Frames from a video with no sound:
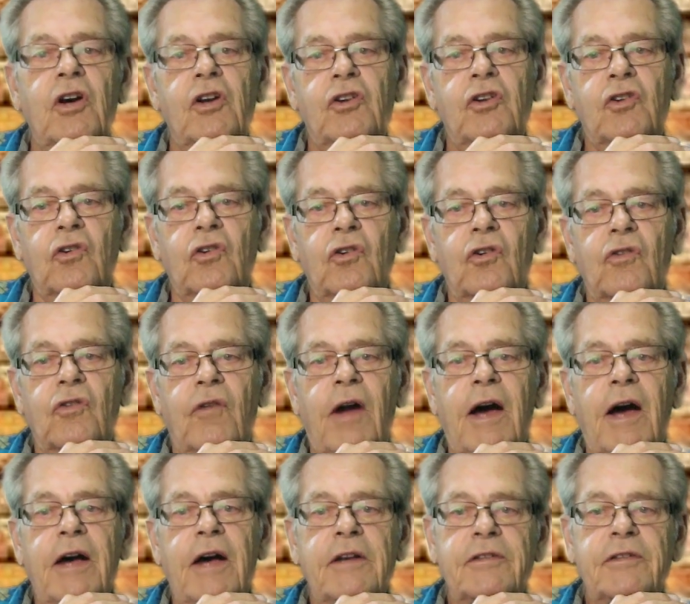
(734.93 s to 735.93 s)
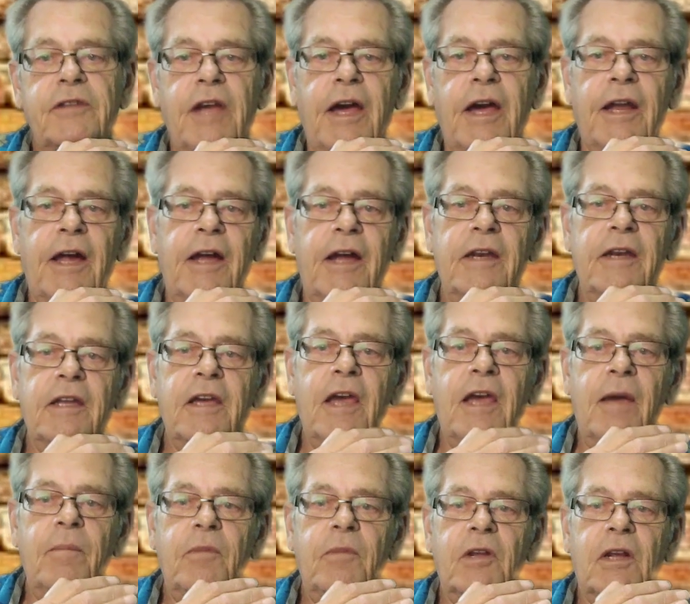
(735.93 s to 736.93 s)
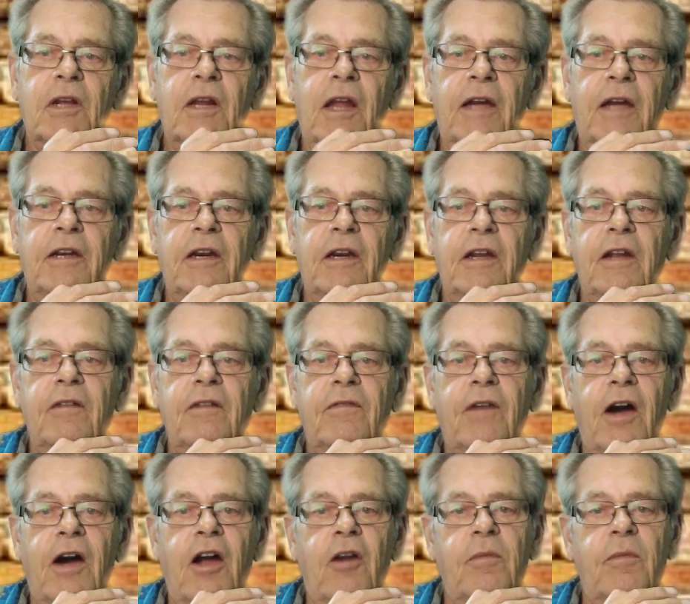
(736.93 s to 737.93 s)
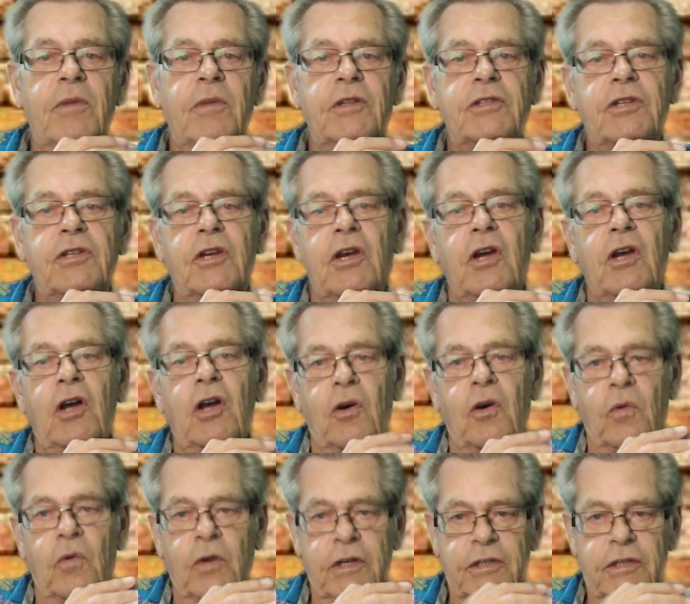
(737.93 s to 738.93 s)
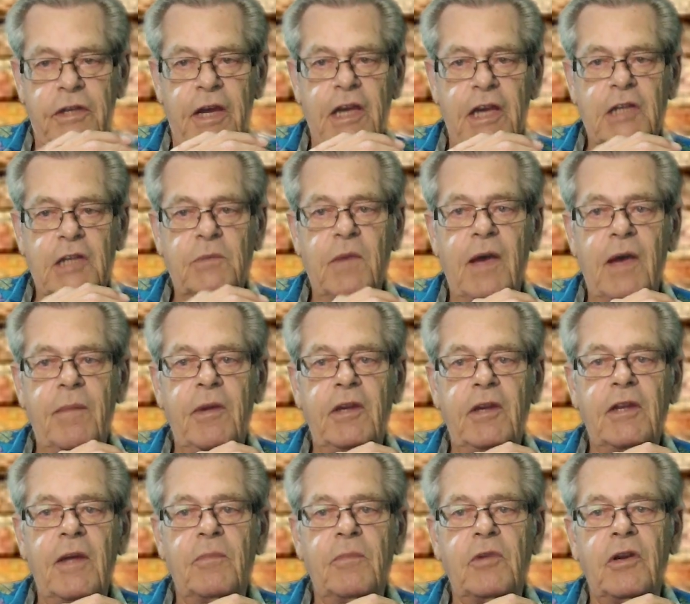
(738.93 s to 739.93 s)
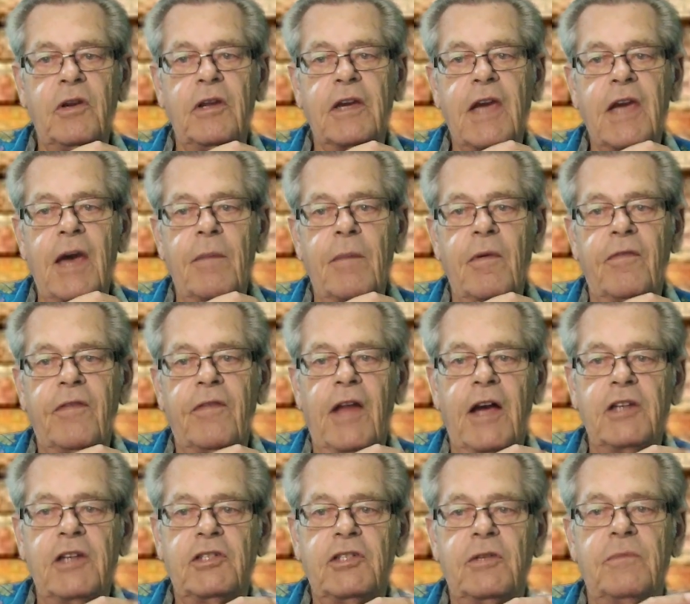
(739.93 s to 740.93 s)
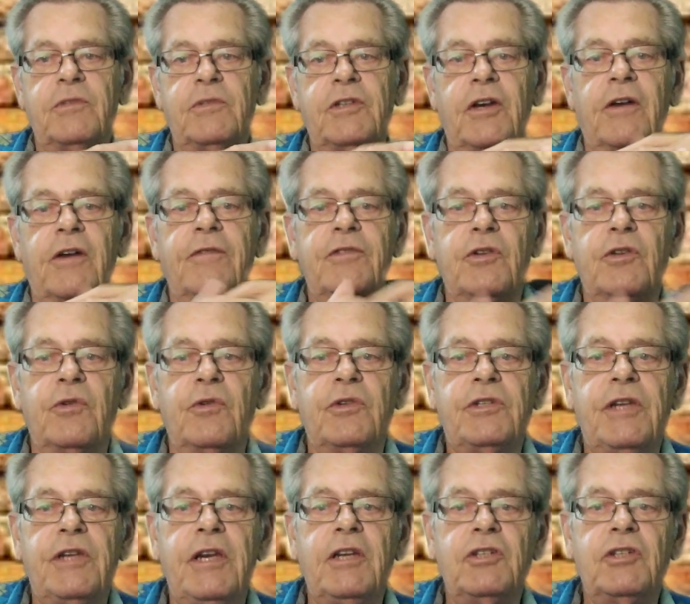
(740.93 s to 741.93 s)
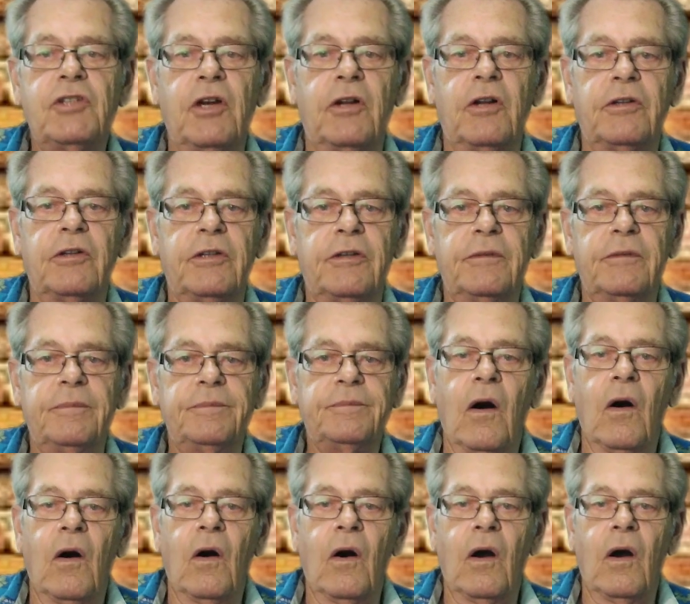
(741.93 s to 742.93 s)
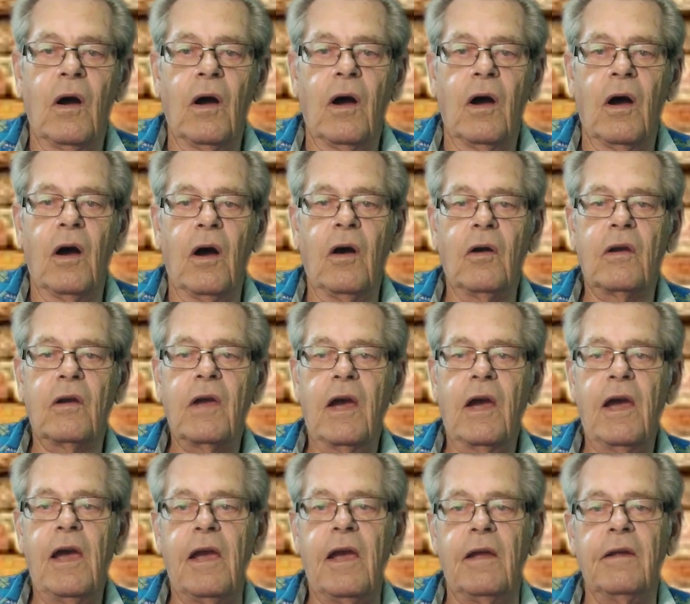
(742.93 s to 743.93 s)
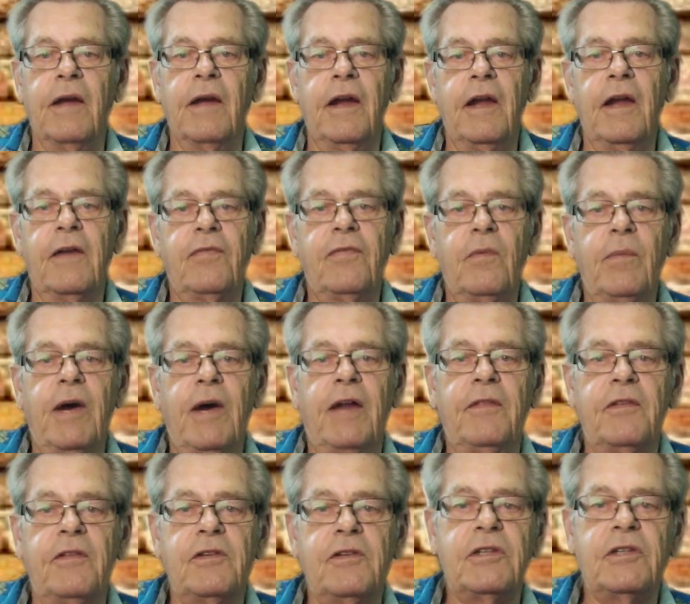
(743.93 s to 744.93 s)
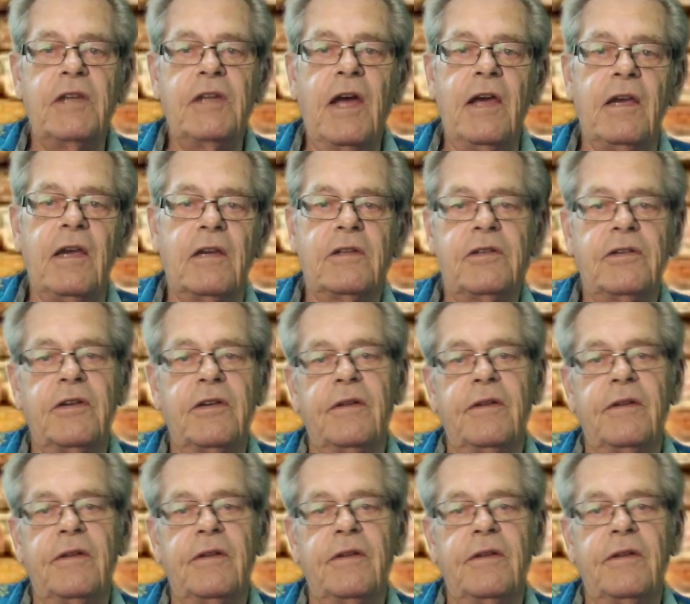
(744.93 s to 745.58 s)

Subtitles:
tall grass, and unkempt, cluttered environments where snakes may be tempted to camouflage themselves or seek shelter. Okay, enough about the snakes.